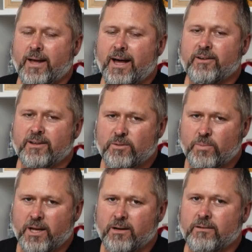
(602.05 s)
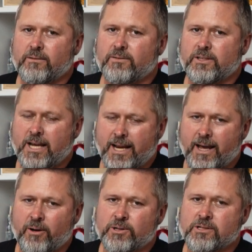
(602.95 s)
underneath the bed for 10
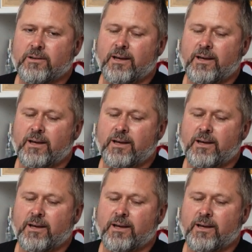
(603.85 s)
hours